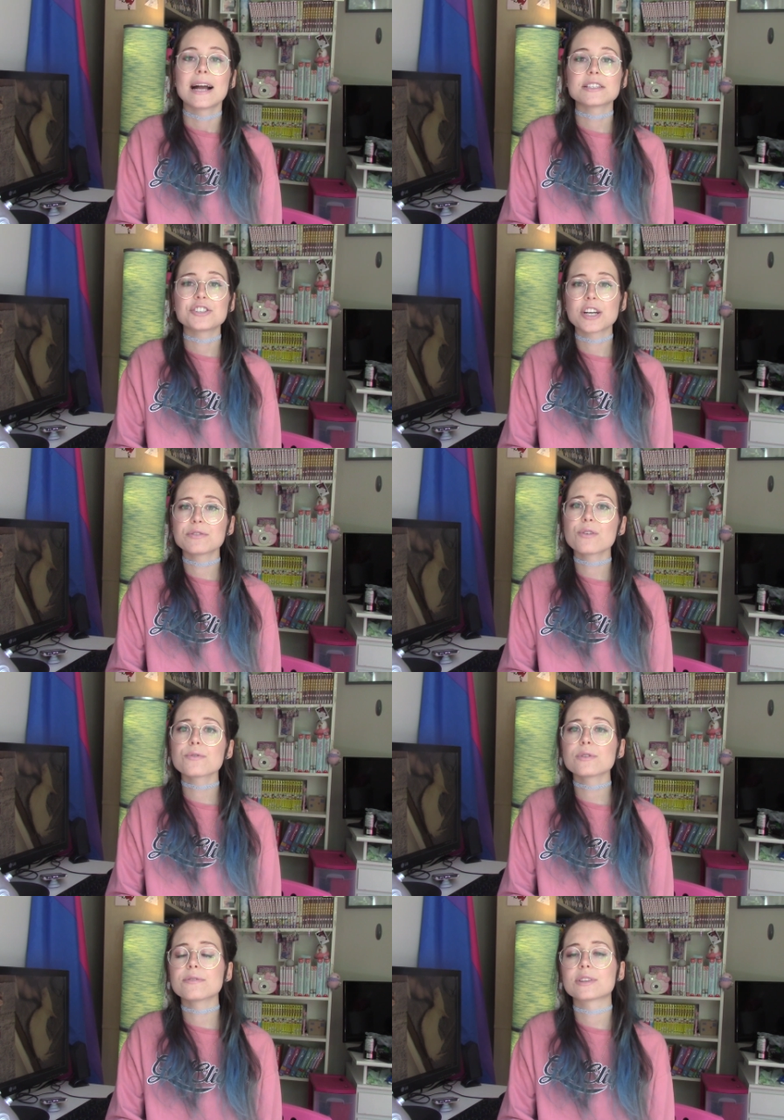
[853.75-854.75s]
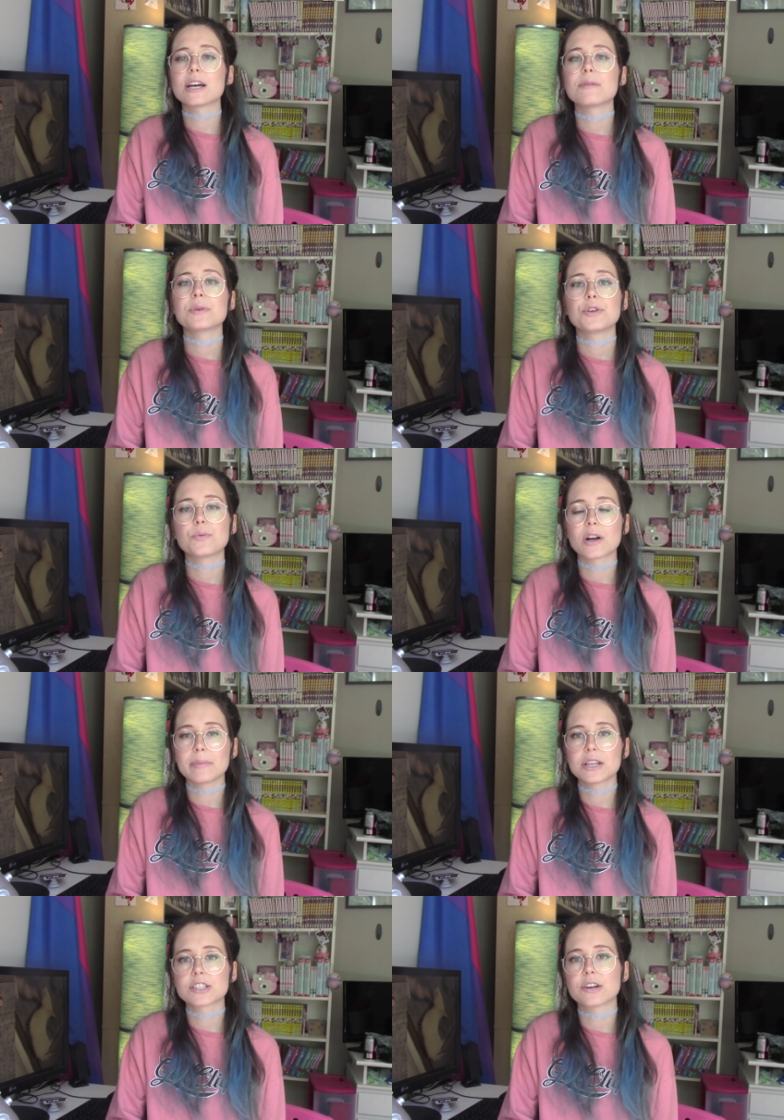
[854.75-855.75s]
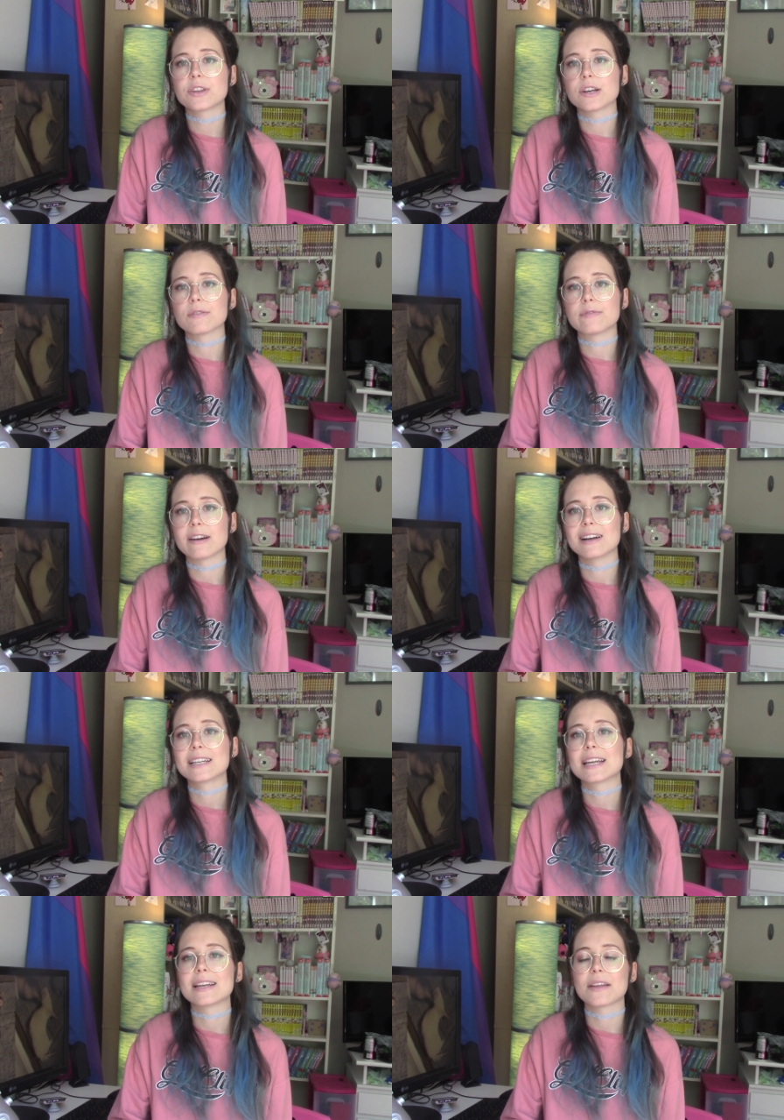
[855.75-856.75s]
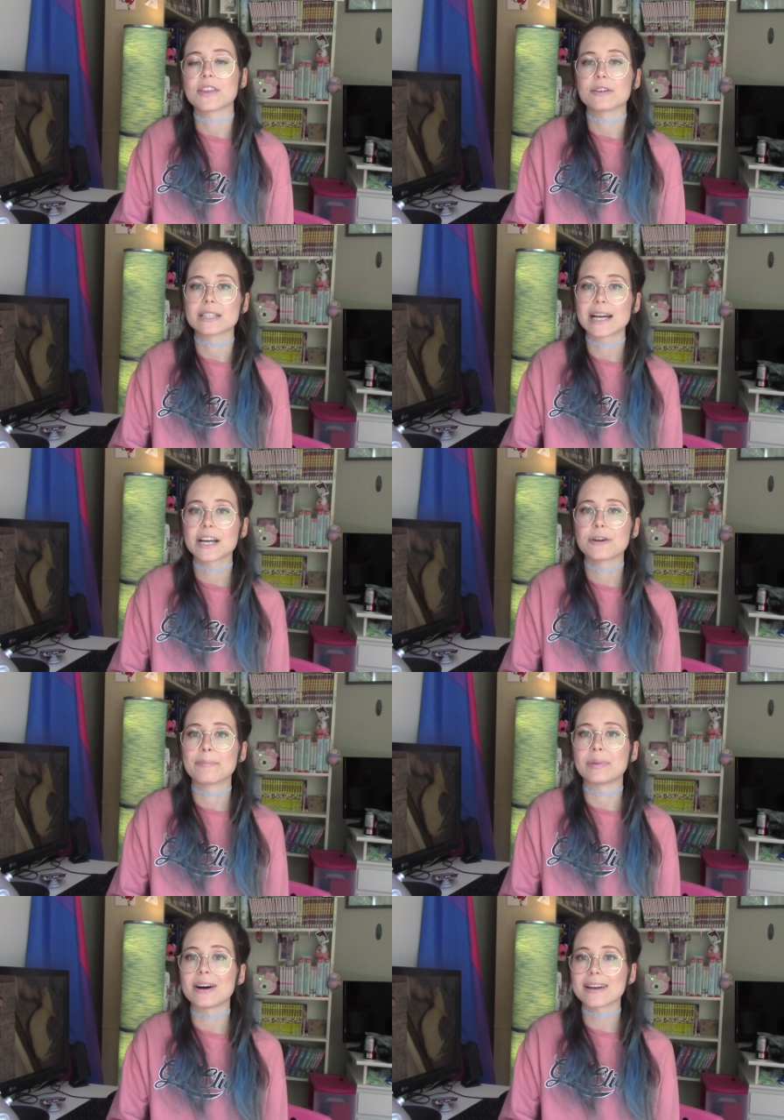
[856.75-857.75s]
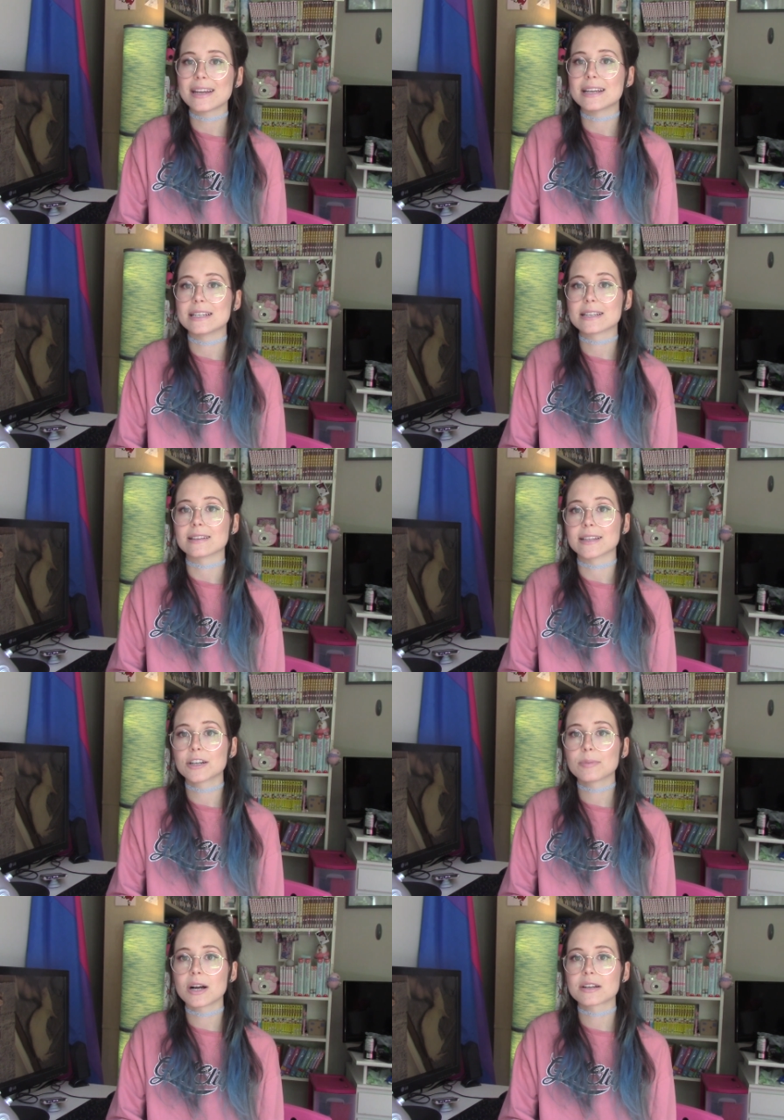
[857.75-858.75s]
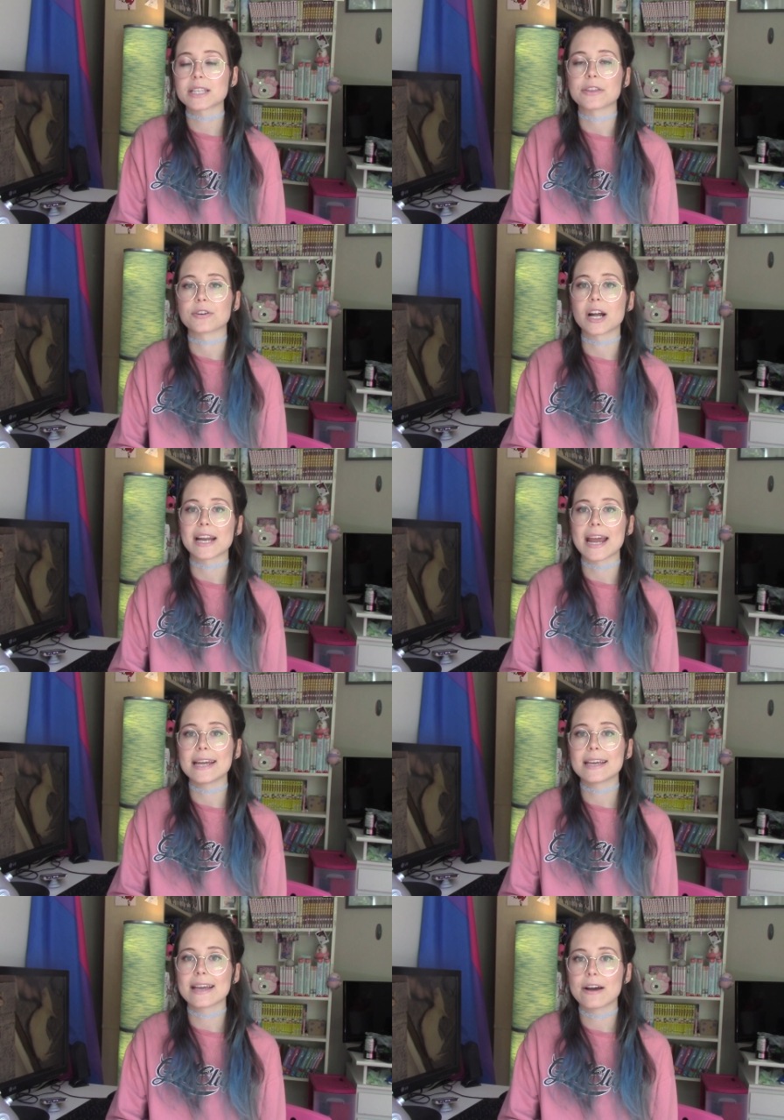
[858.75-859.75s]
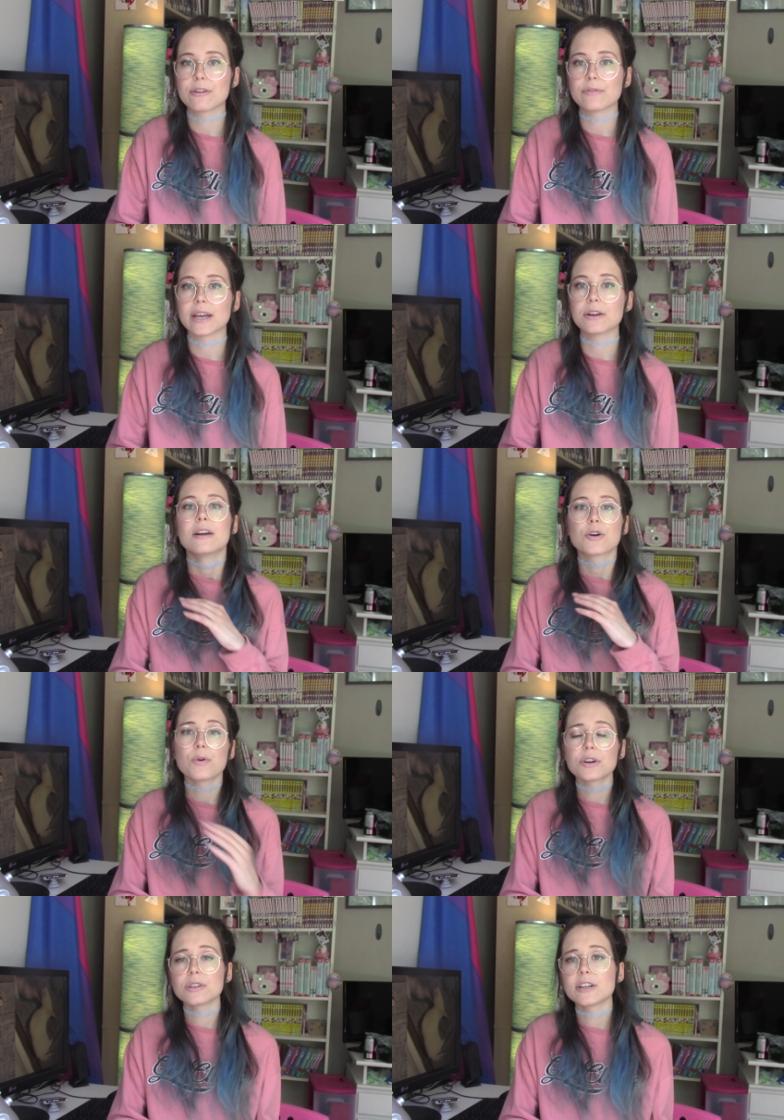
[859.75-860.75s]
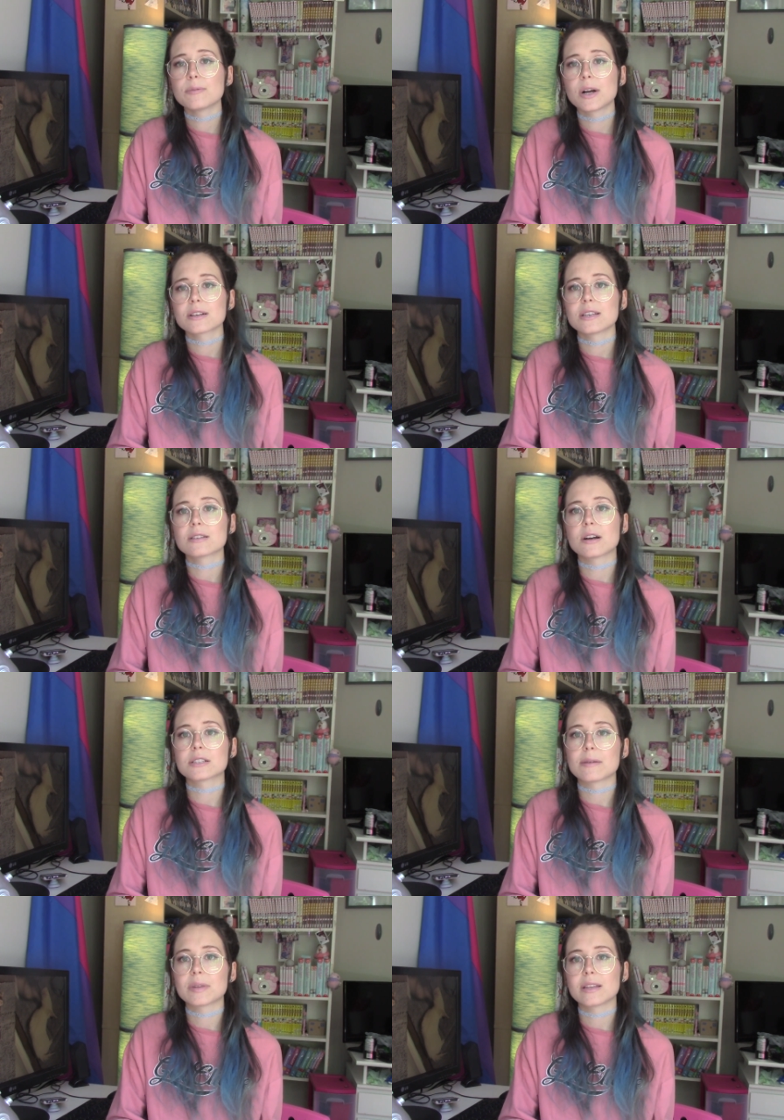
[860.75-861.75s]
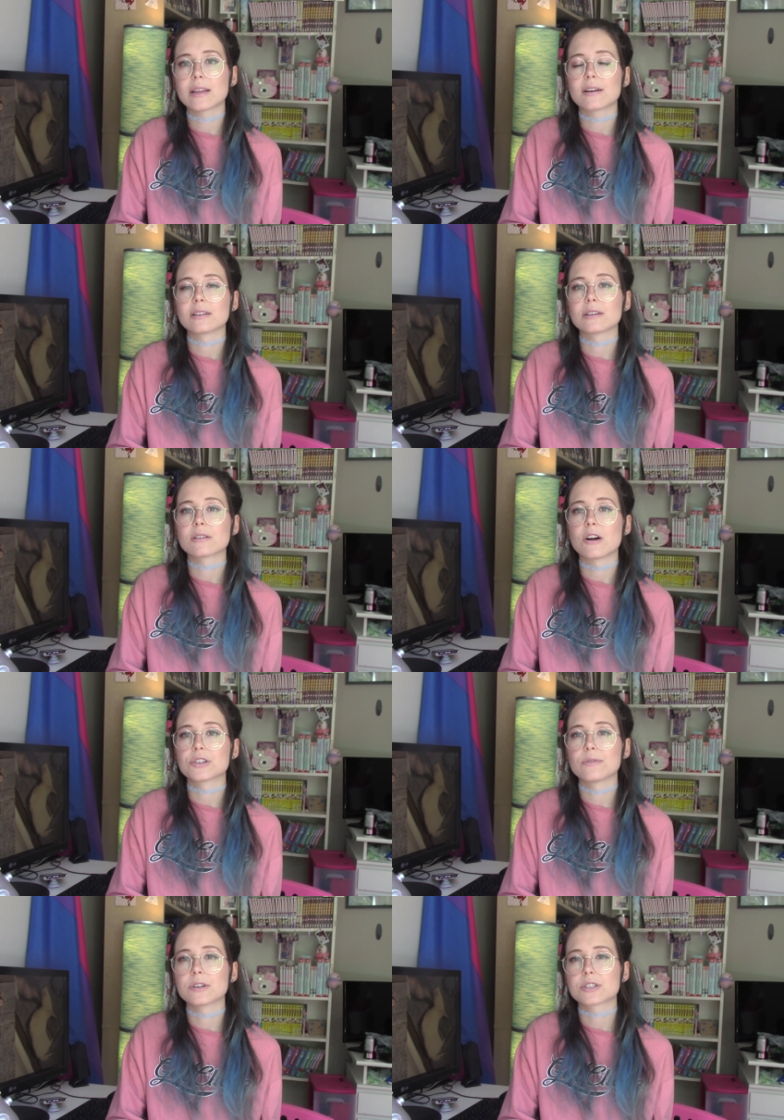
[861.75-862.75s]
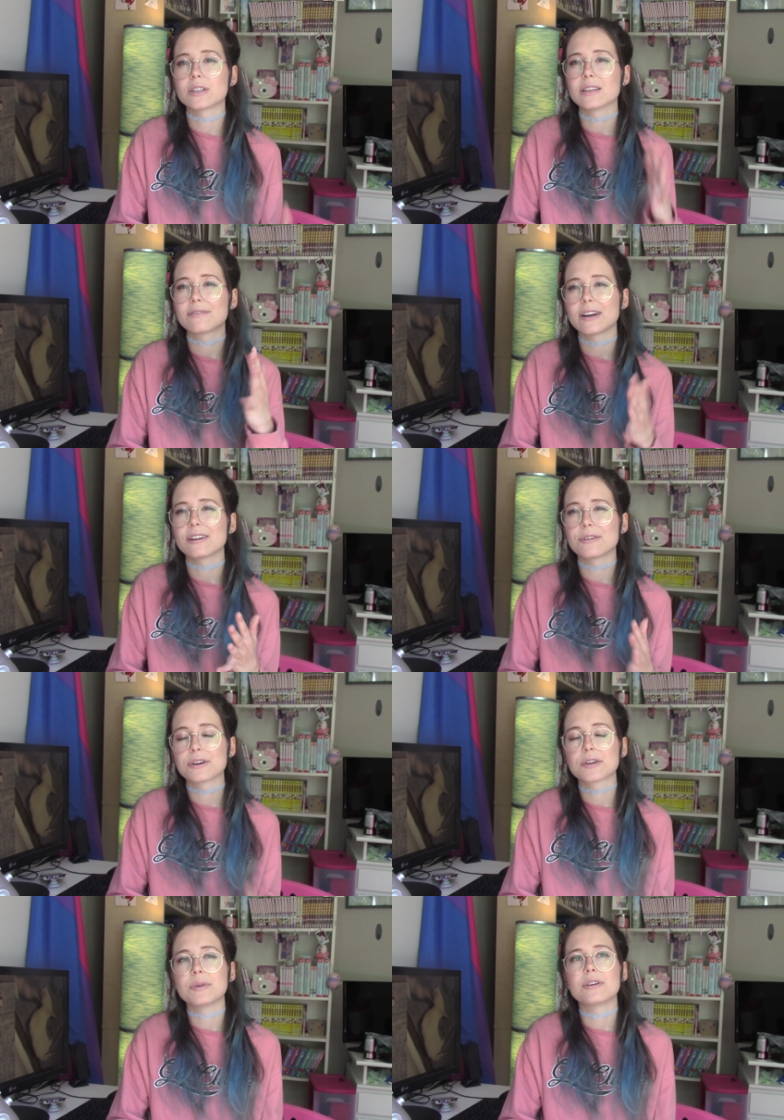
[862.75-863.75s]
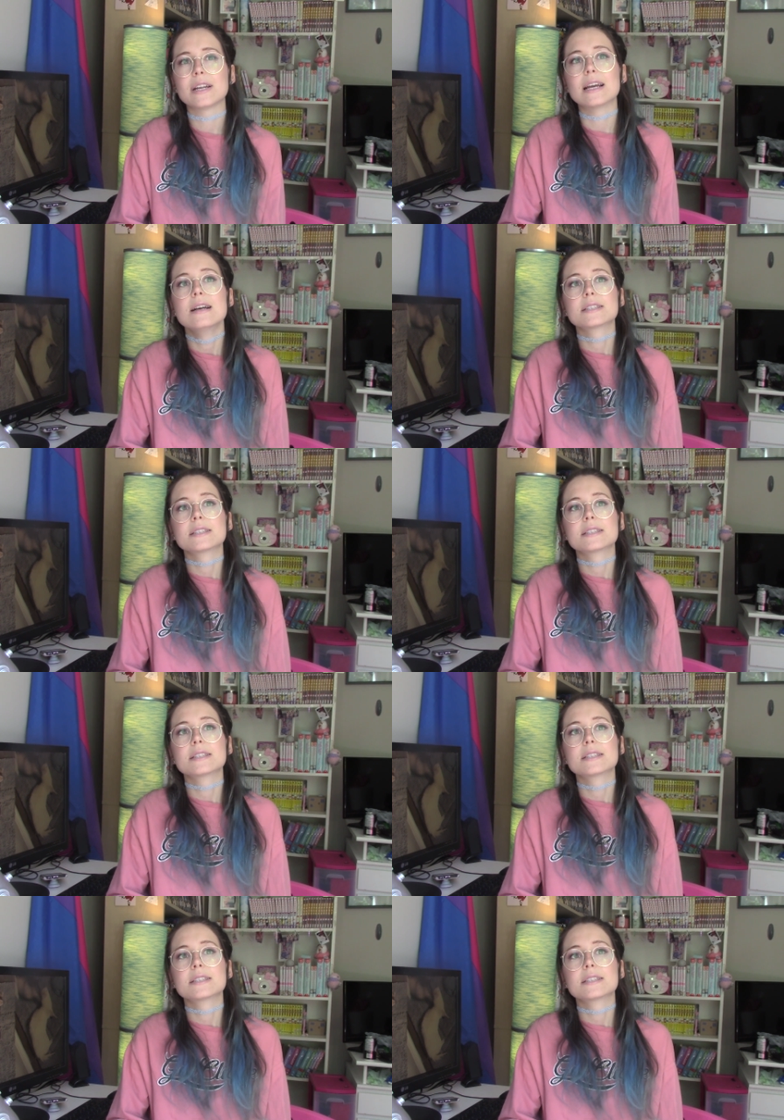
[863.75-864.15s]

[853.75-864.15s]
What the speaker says: As a general rule of thumb, you want to make sure that your ferret can get their entire body into the litter box and they're not hanging out of it. Corner litter boxes are something that are a little controversial in the ferret owner community.